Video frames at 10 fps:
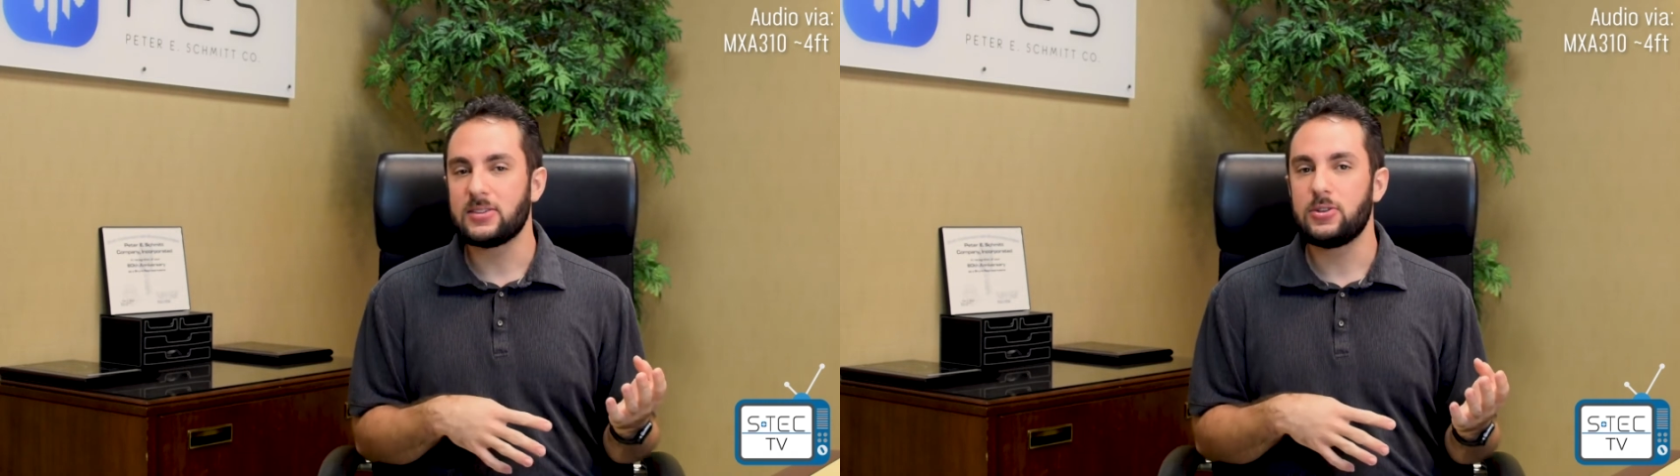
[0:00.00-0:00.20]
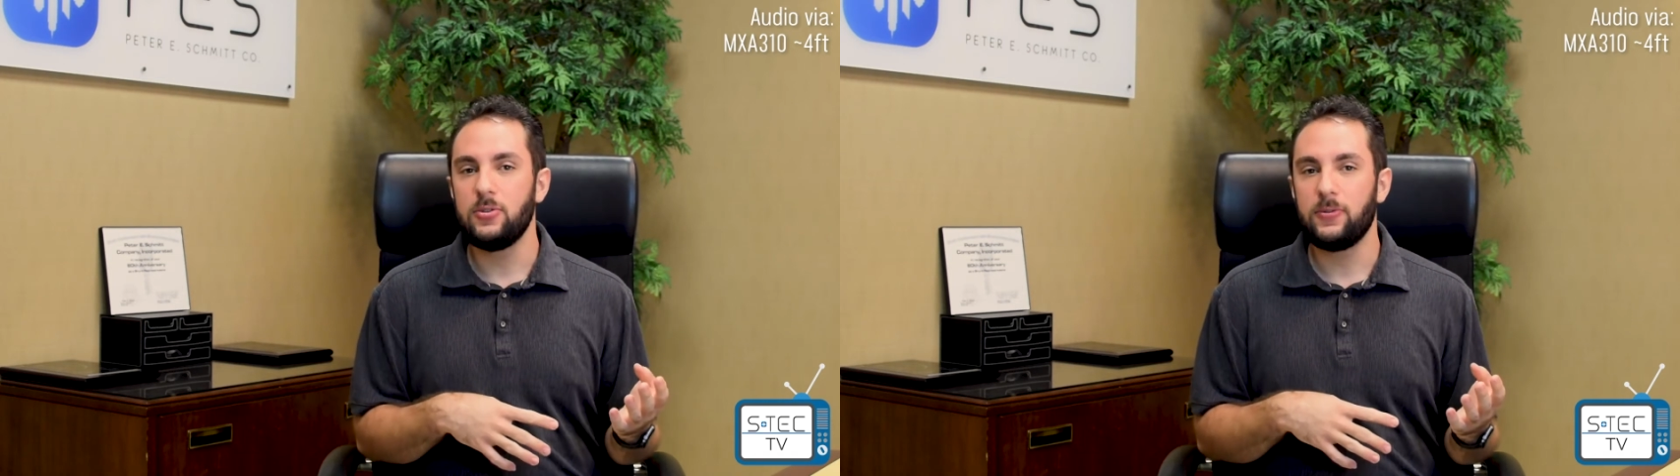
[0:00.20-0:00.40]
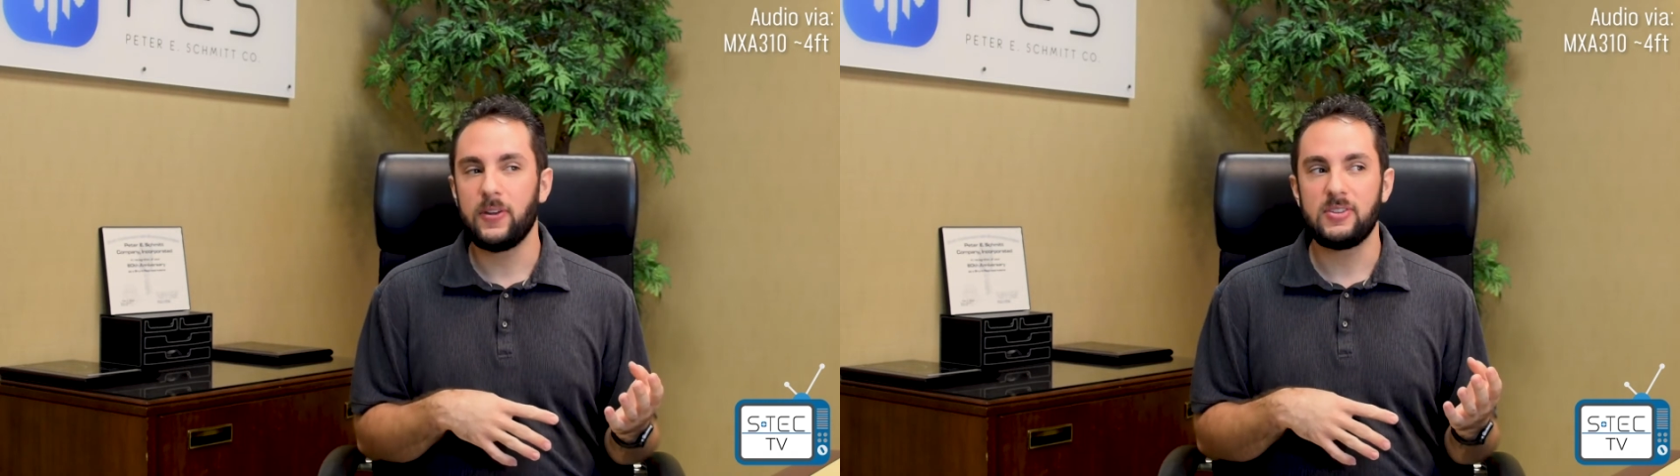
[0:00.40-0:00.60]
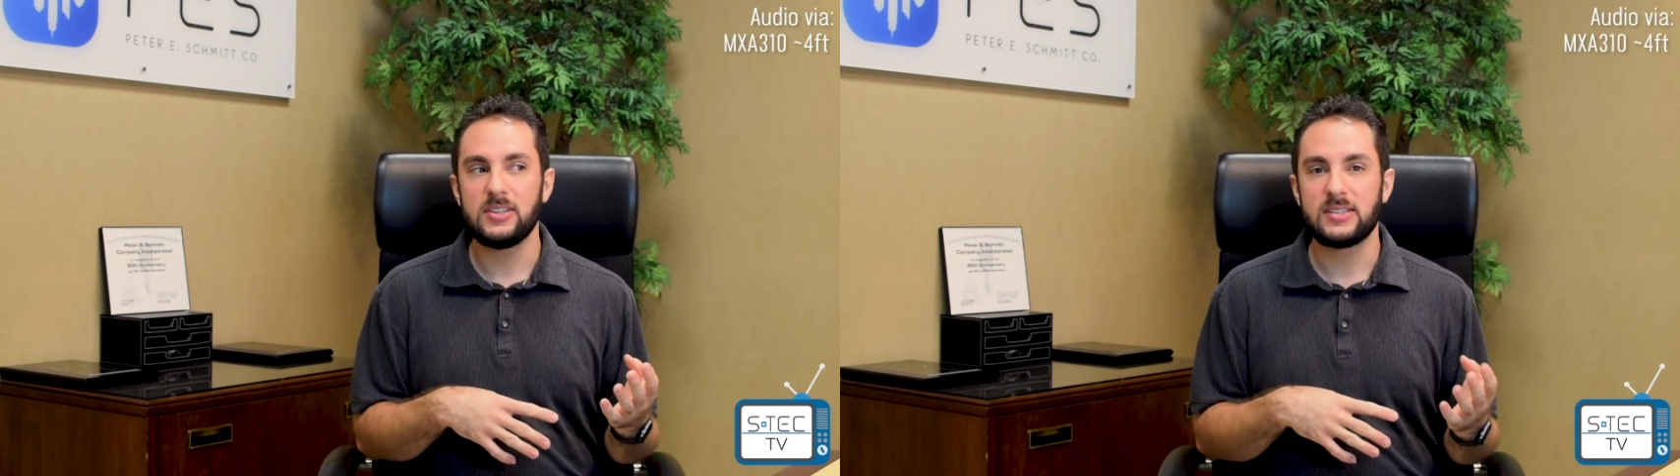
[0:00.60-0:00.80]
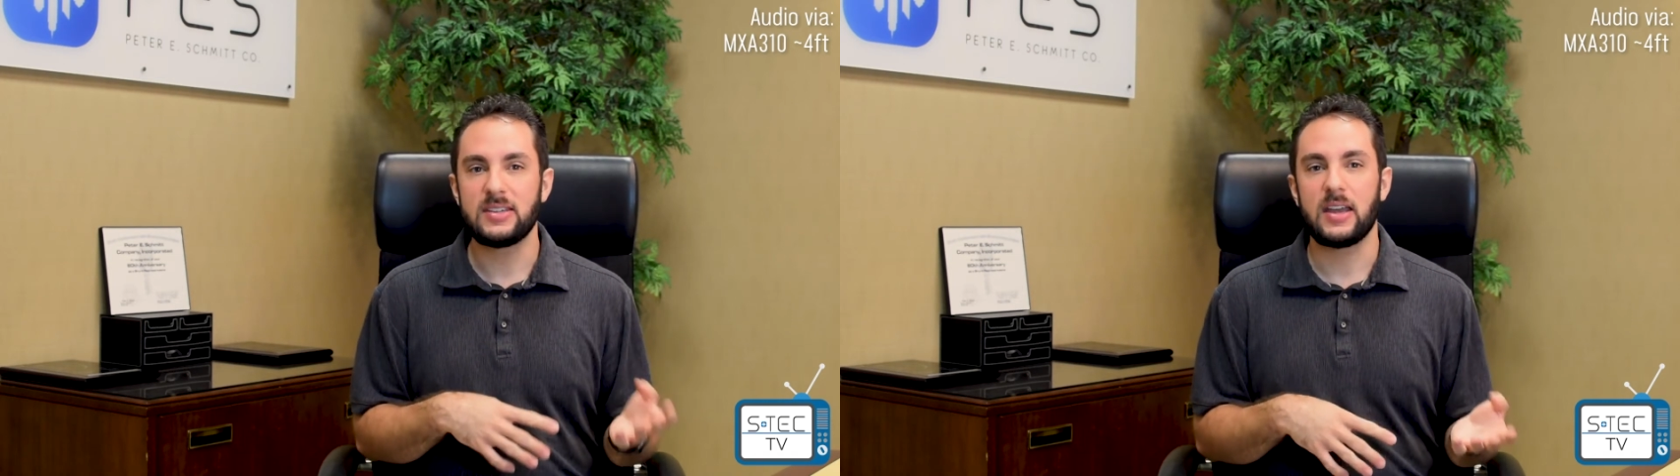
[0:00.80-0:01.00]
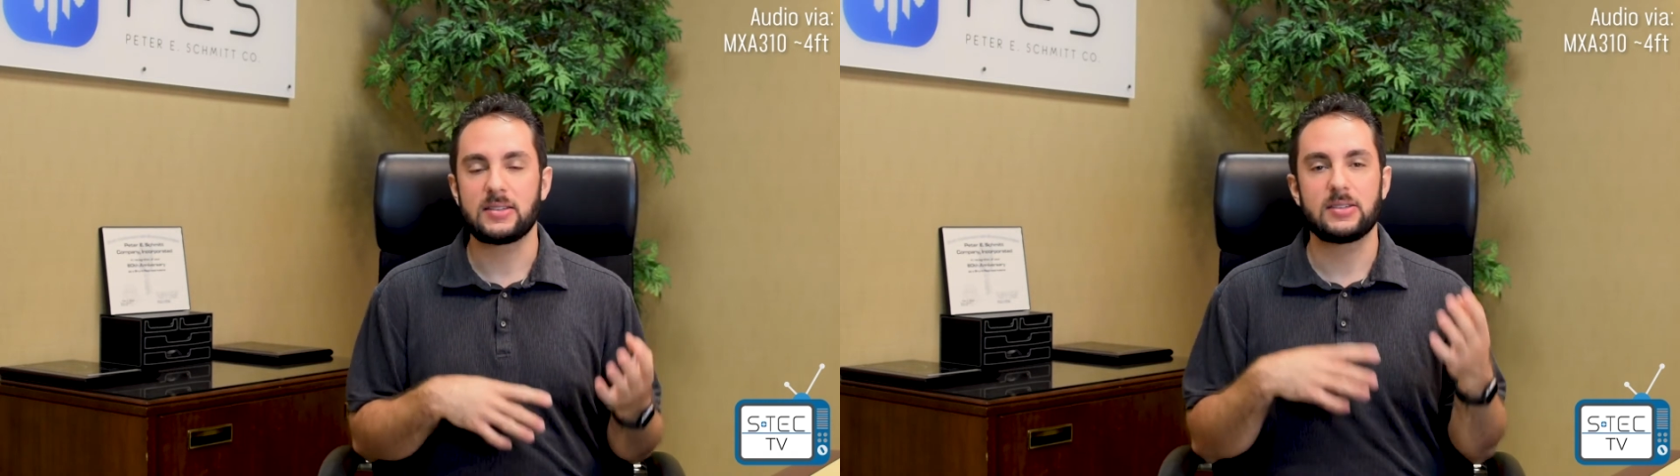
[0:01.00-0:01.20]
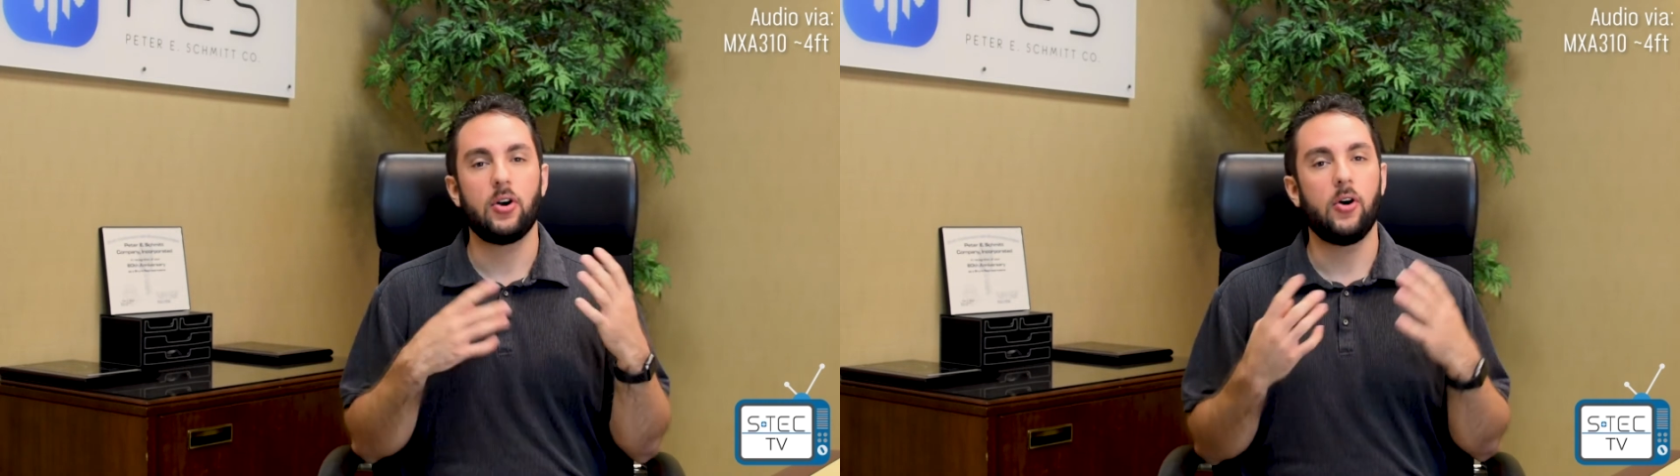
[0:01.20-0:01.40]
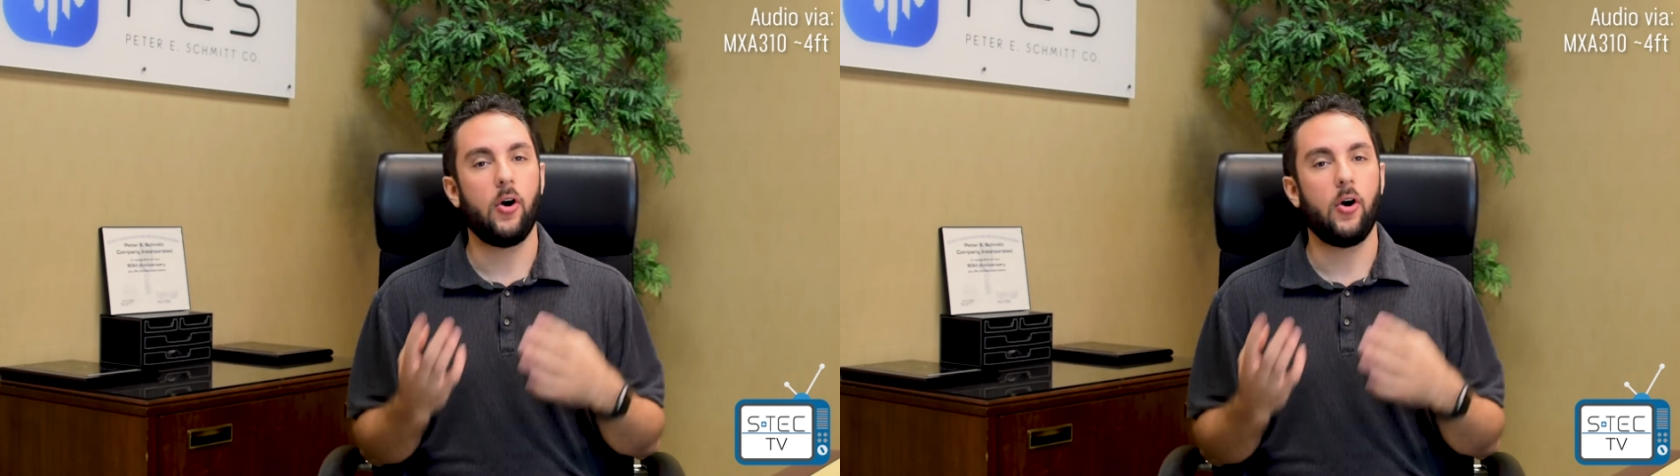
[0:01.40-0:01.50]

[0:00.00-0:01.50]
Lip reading: 256